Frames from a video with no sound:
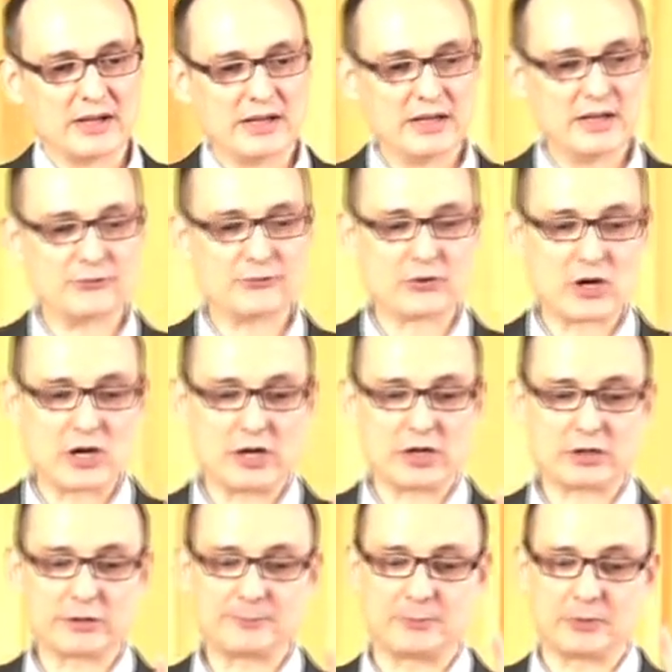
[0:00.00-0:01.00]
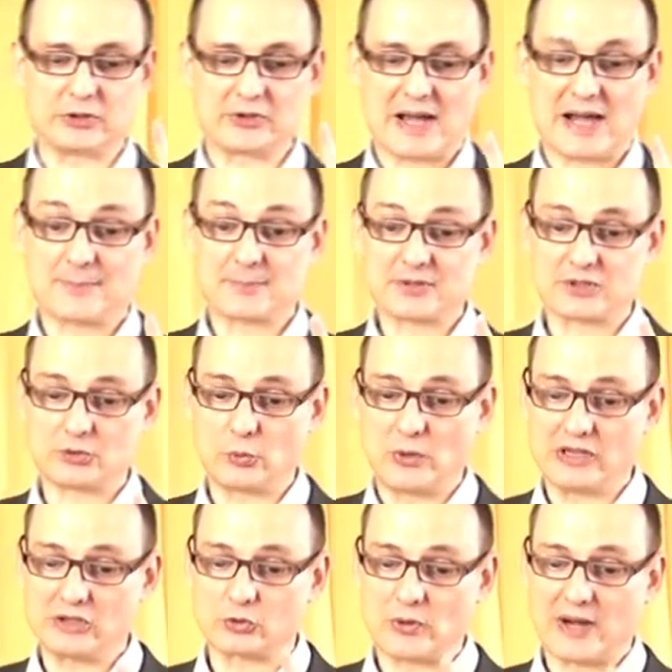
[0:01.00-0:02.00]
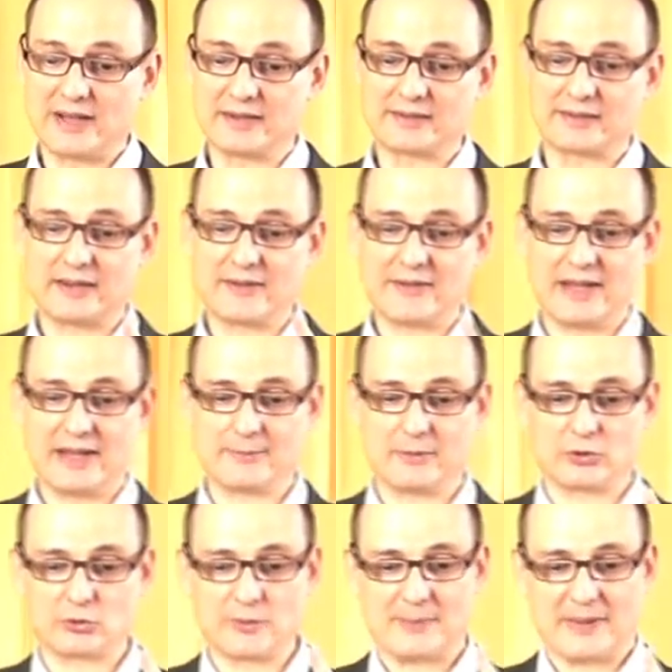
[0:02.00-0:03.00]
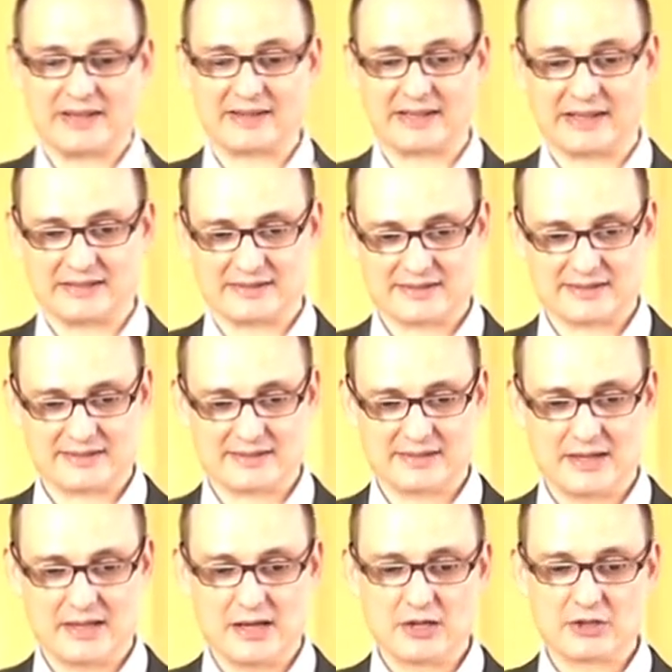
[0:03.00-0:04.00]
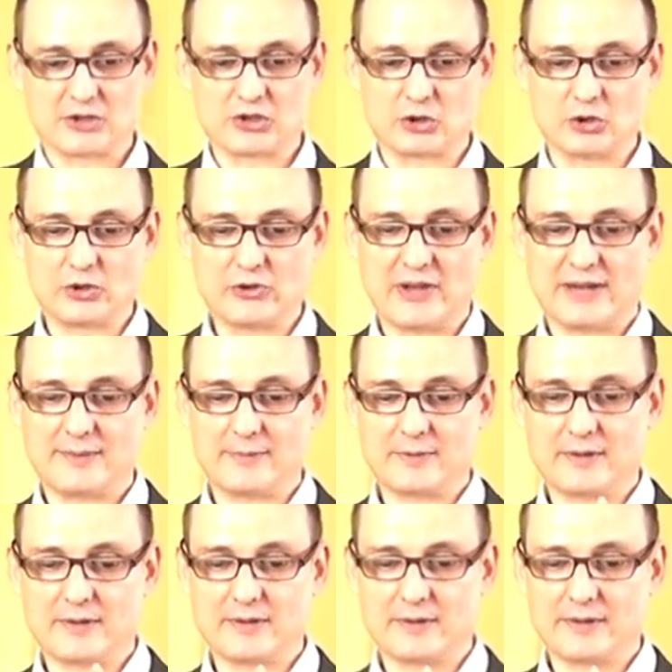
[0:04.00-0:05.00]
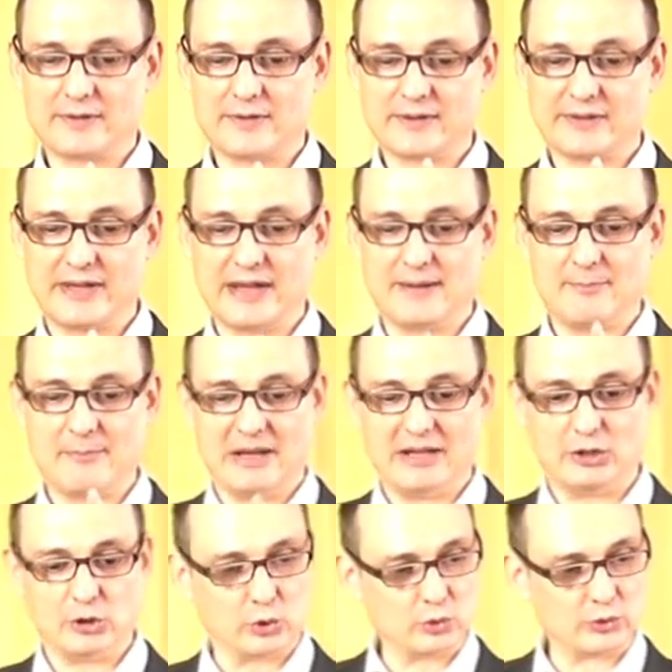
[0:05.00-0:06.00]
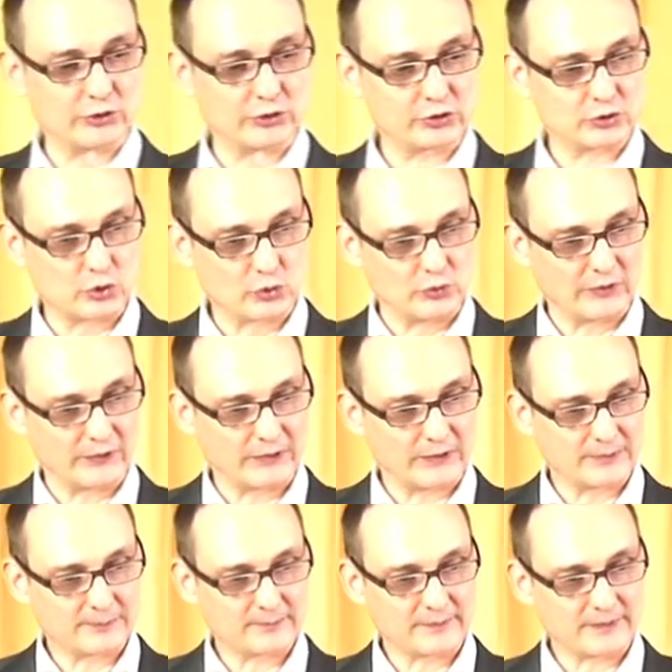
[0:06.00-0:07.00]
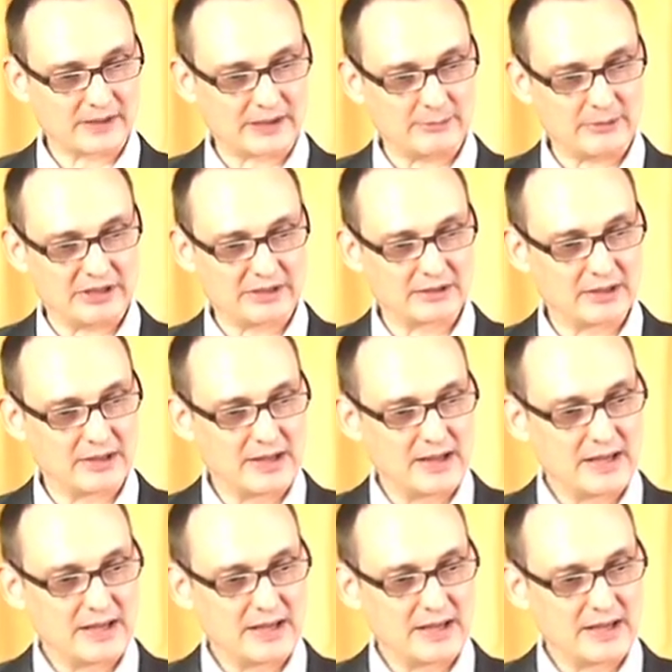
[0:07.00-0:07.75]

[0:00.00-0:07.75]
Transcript: if God perhaps will grant them repentance, so that they may know the truth. Amen.